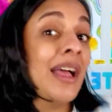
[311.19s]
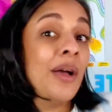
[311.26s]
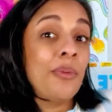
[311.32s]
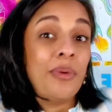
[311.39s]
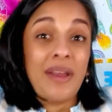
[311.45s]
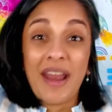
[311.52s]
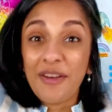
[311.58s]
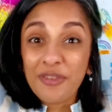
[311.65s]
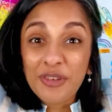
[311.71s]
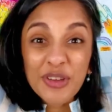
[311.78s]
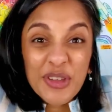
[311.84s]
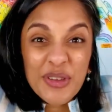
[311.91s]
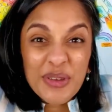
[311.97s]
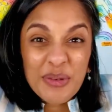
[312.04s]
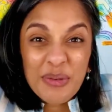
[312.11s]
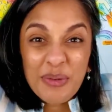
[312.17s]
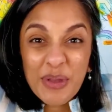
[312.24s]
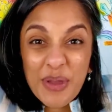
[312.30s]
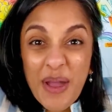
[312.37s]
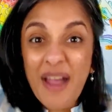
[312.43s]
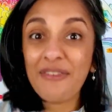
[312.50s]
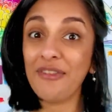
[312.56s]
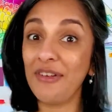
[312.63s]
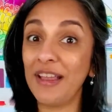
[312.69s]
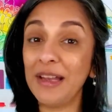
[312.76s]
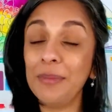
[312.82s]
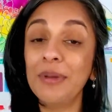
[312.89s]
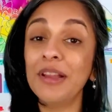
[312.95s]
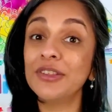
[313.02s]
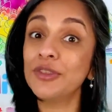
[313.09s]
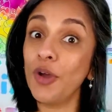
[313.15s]
whatever you have
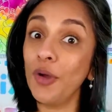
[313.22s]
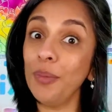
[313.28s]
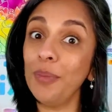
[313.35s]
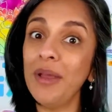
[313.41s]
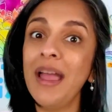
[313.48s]
available at home,